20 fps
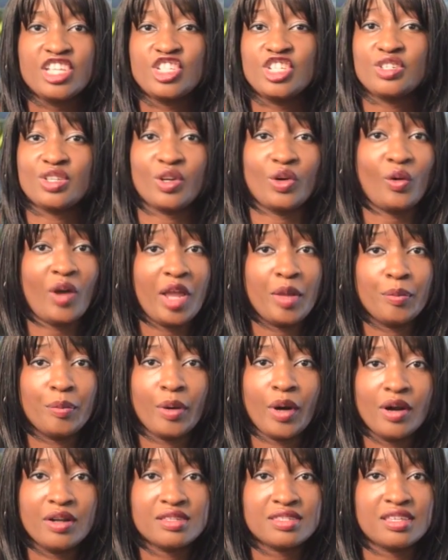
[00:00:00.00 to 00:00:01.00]
She's a great
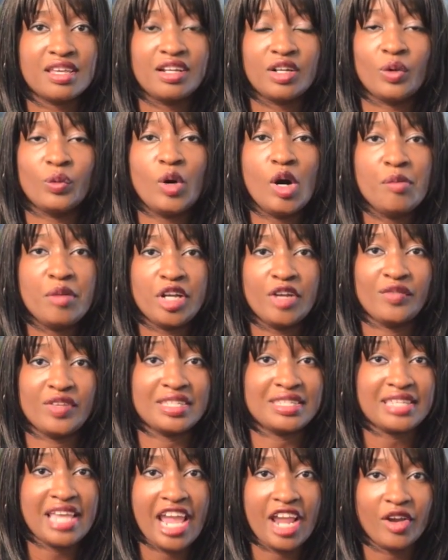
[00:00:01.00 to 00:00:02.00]
person, a woman of
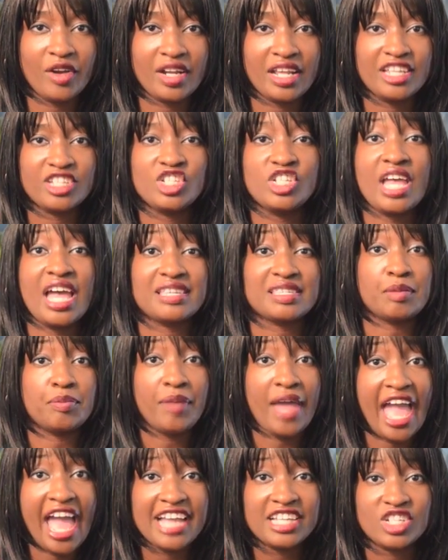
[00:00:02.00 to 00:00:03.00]
integrity. She has a
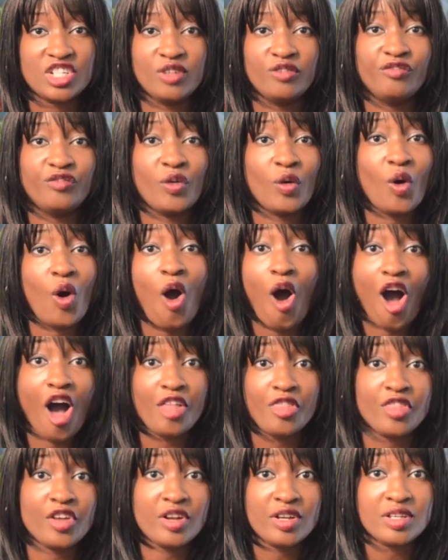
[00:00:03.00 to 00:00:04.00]
passion for
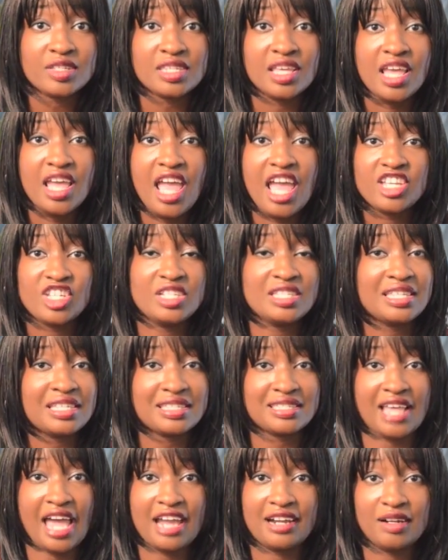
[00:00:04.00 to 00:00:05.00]
authors. She's
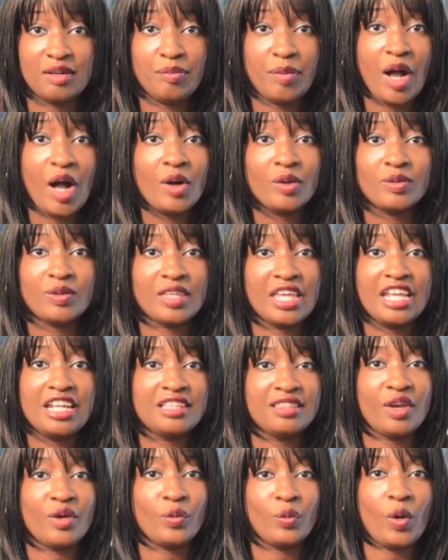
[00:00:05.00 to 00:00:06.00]
excited about
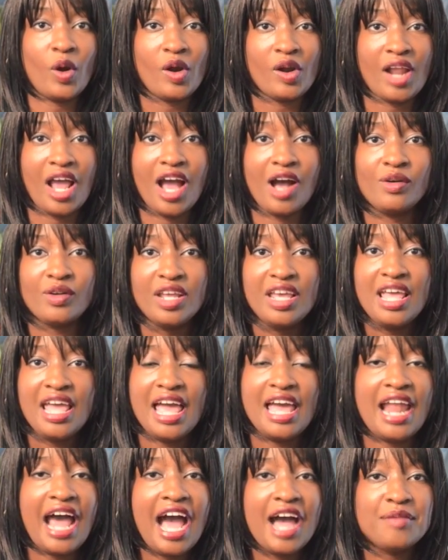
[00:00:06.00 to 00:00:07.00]
getting their word out.
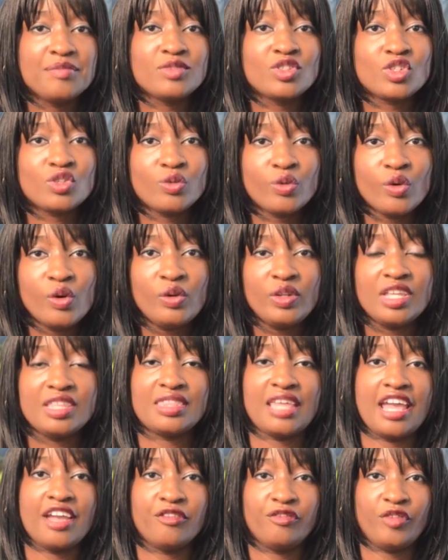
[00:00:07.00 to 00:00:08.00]
And I'm truly
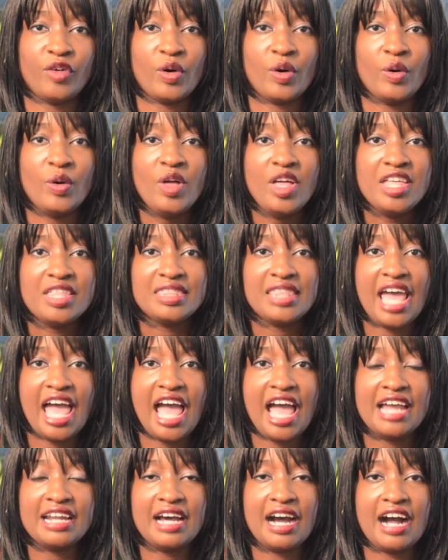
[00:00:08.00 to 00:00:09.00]
thankful
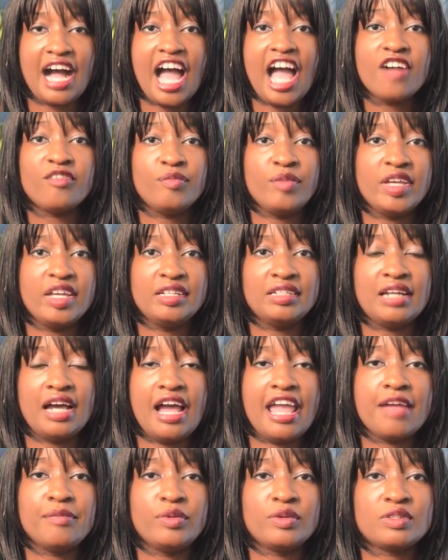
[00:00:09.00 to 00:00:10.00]
that I have been
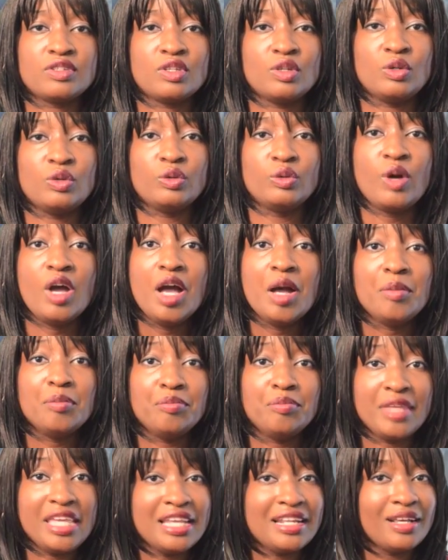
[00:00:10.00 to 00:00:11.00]
able to
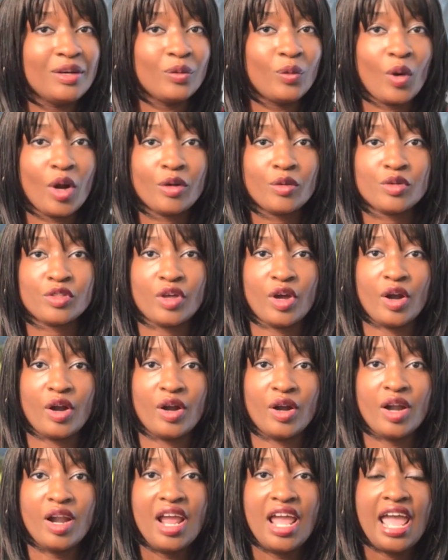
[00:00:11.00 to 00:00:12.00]
meet and work with
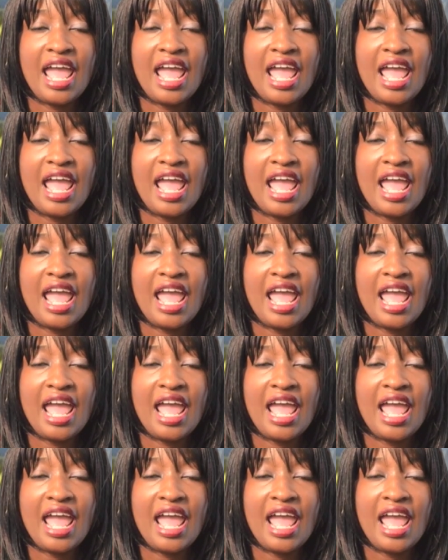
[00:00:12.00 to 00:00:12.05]
her.